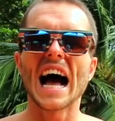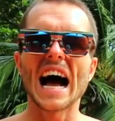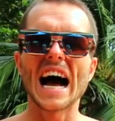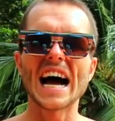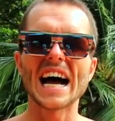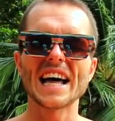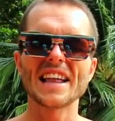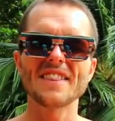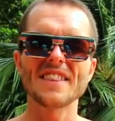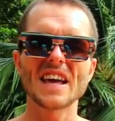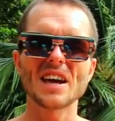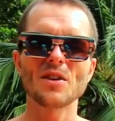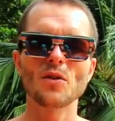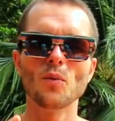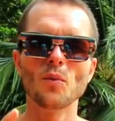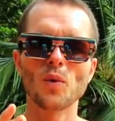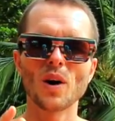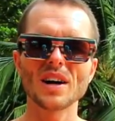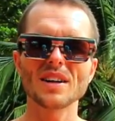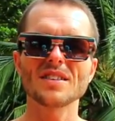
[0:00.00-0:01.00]
And
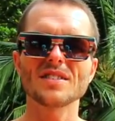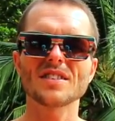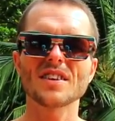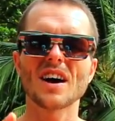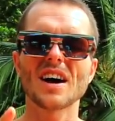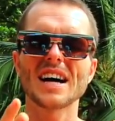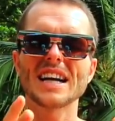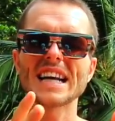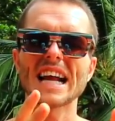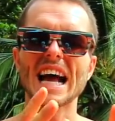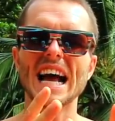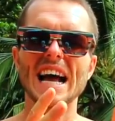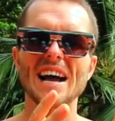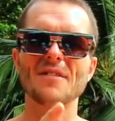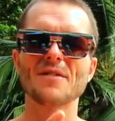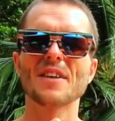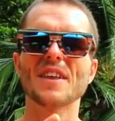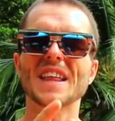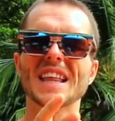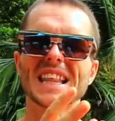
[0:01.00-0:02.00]
then once I'd
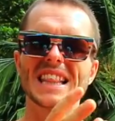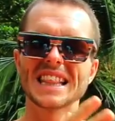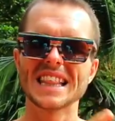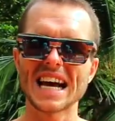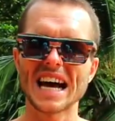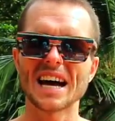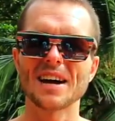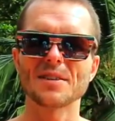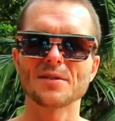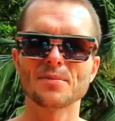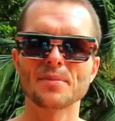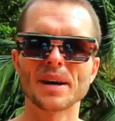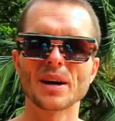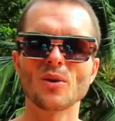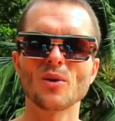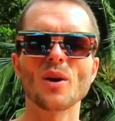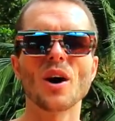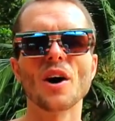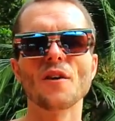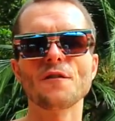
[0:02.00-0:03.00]
have that
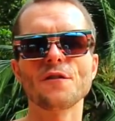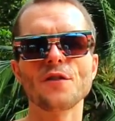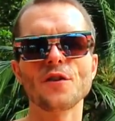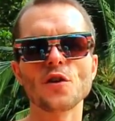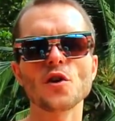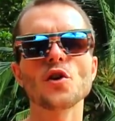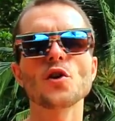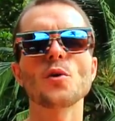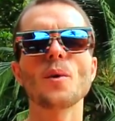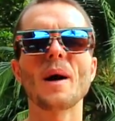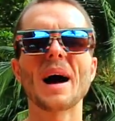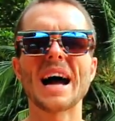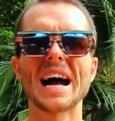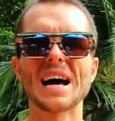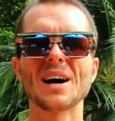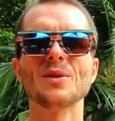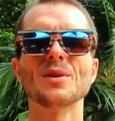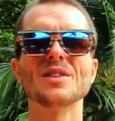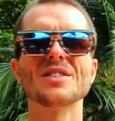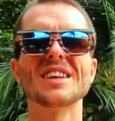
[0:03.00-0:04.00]
meal, a few
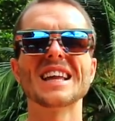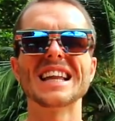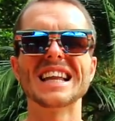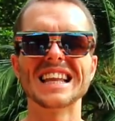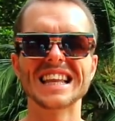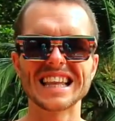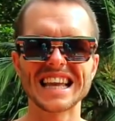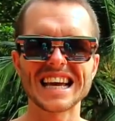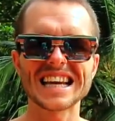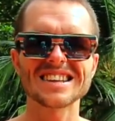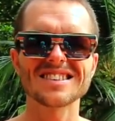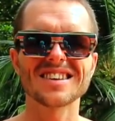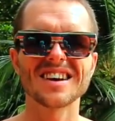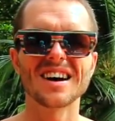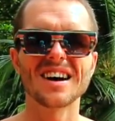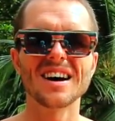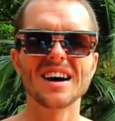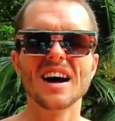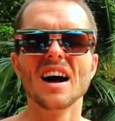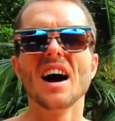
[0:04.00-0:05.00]
hours
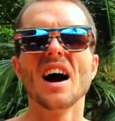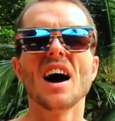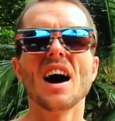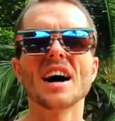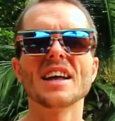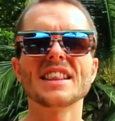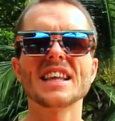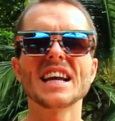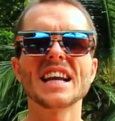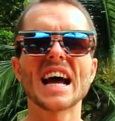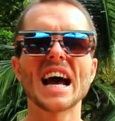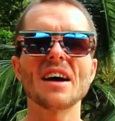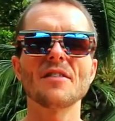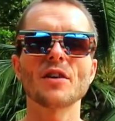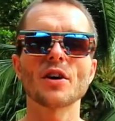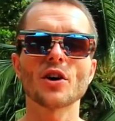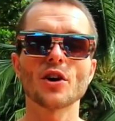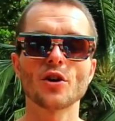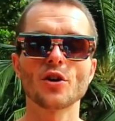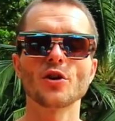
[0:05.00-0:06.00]
later, I'd then have
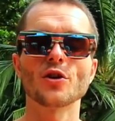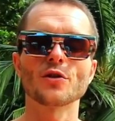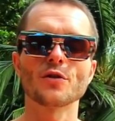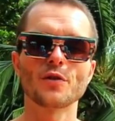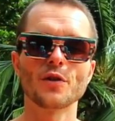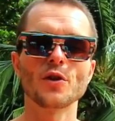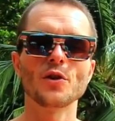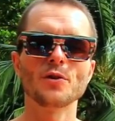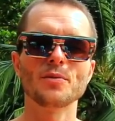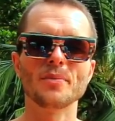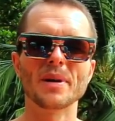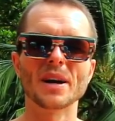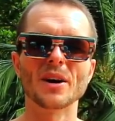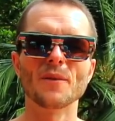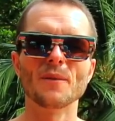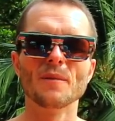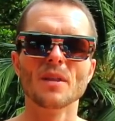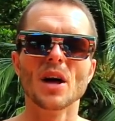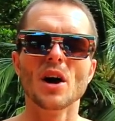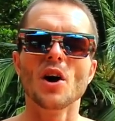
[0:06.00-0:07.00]
a cooked food
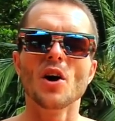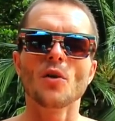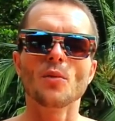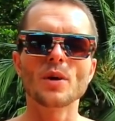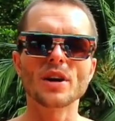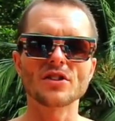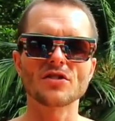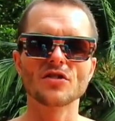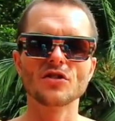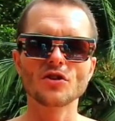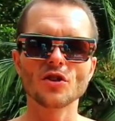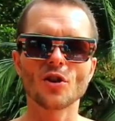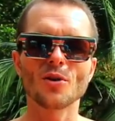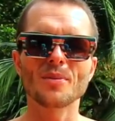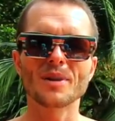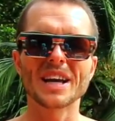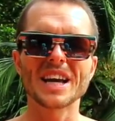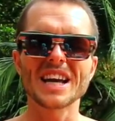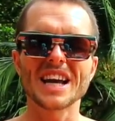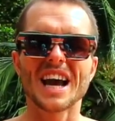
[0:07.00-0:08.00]
meal, which
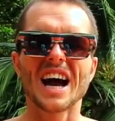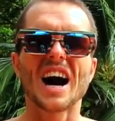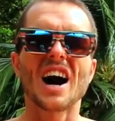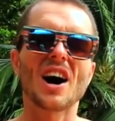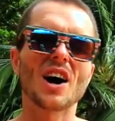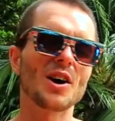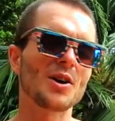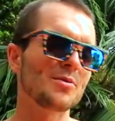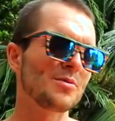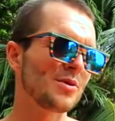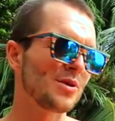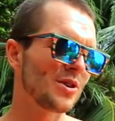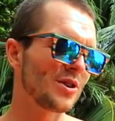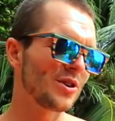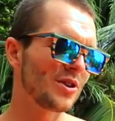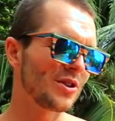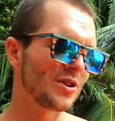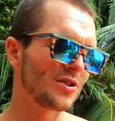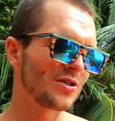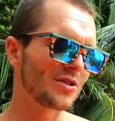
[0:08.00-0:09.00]
normally I
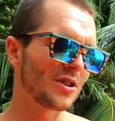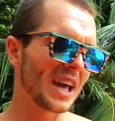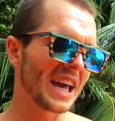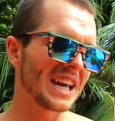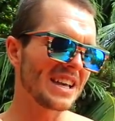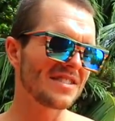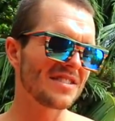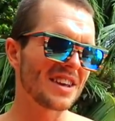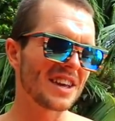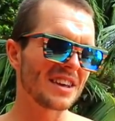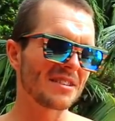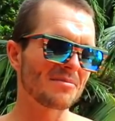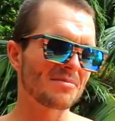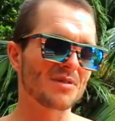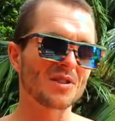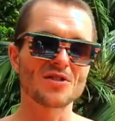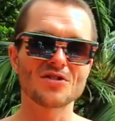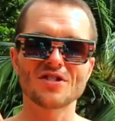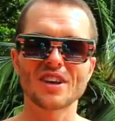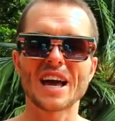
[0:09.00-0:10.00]
was eating
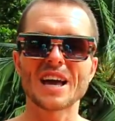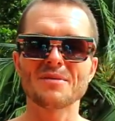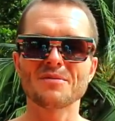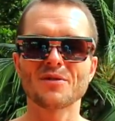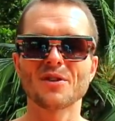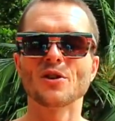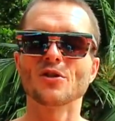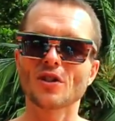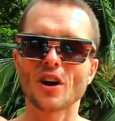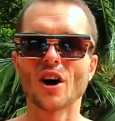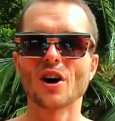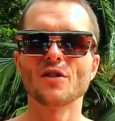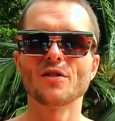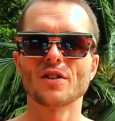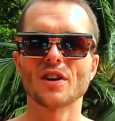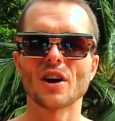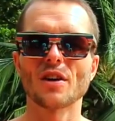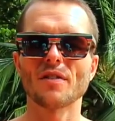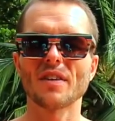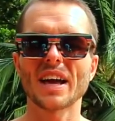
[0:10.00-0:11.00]
the same foods
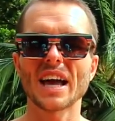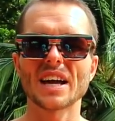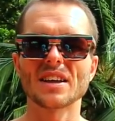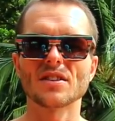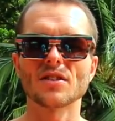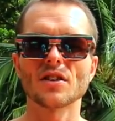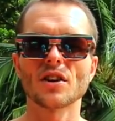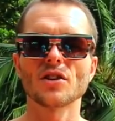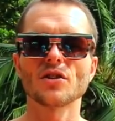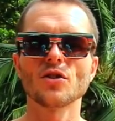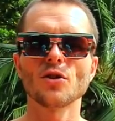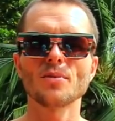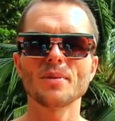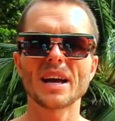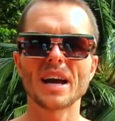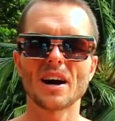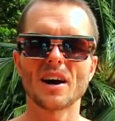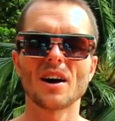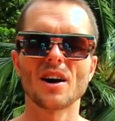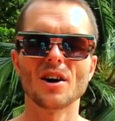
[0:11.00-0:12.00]
over and over again. So I'd
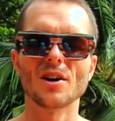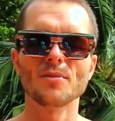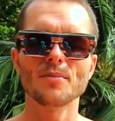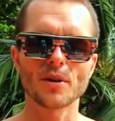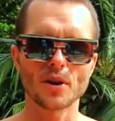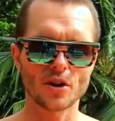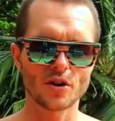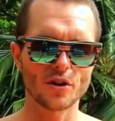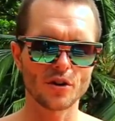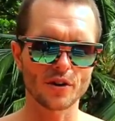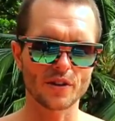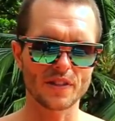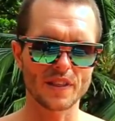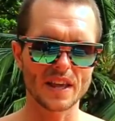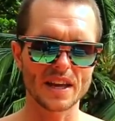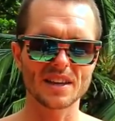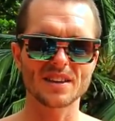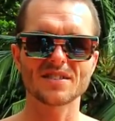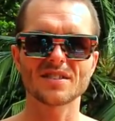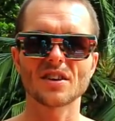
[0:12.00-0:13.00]
normally at home cook
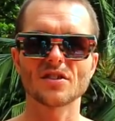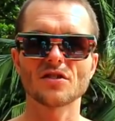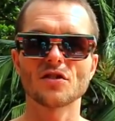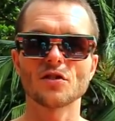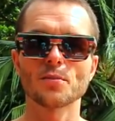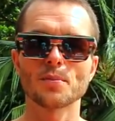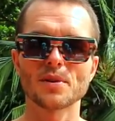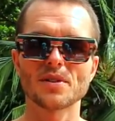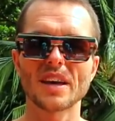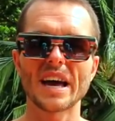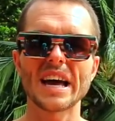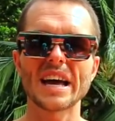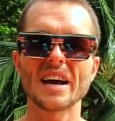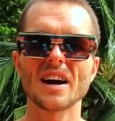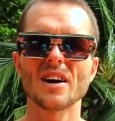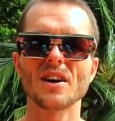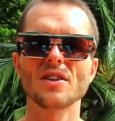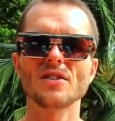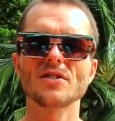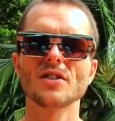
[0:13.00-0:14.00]
things such as
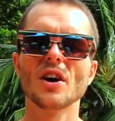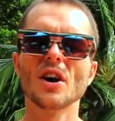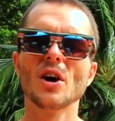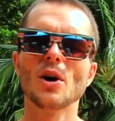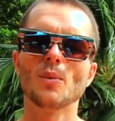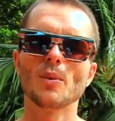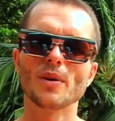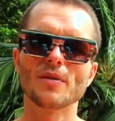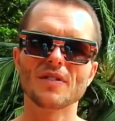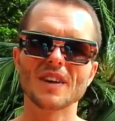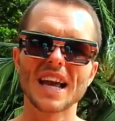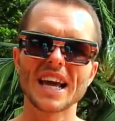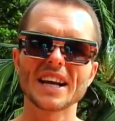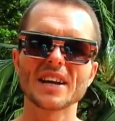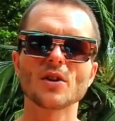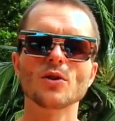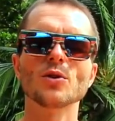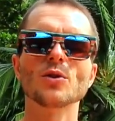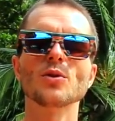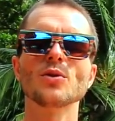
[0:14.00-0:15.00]
potatoes with
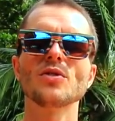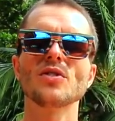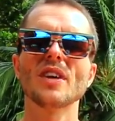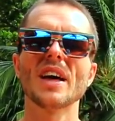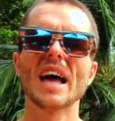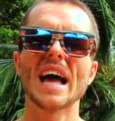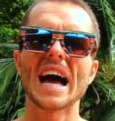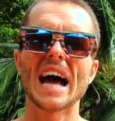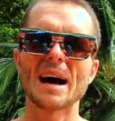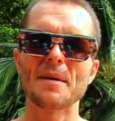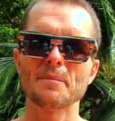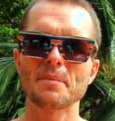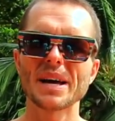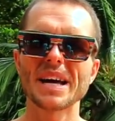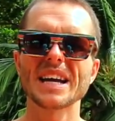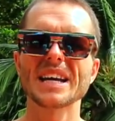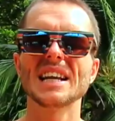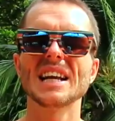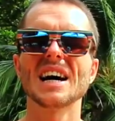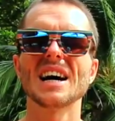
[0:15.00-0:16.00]
lentils and
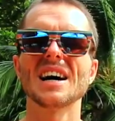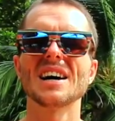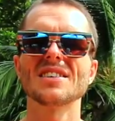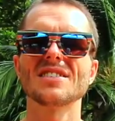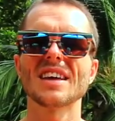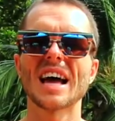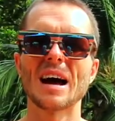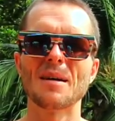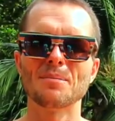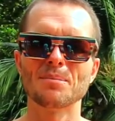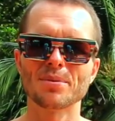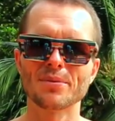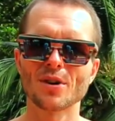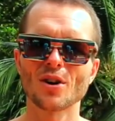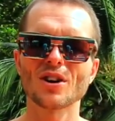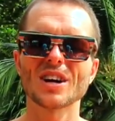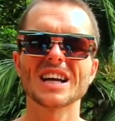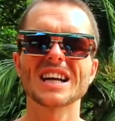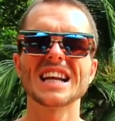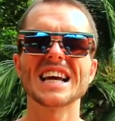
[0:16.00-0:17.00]
peanuts and
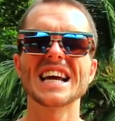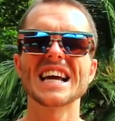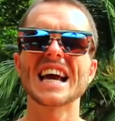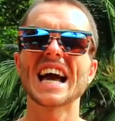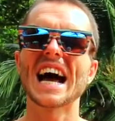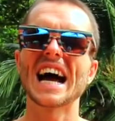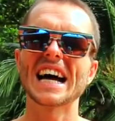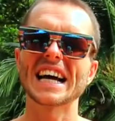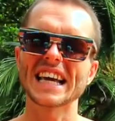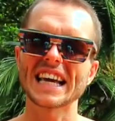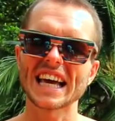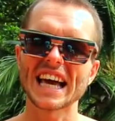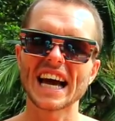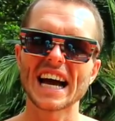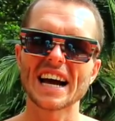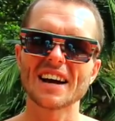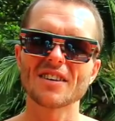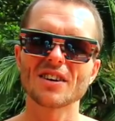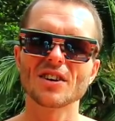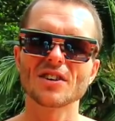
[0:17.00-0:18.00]
broccoli and
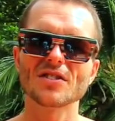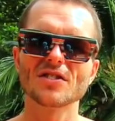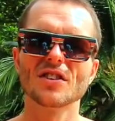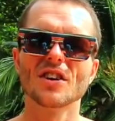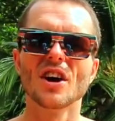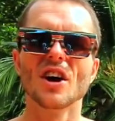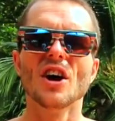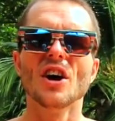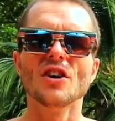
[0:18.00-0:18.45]
carrots.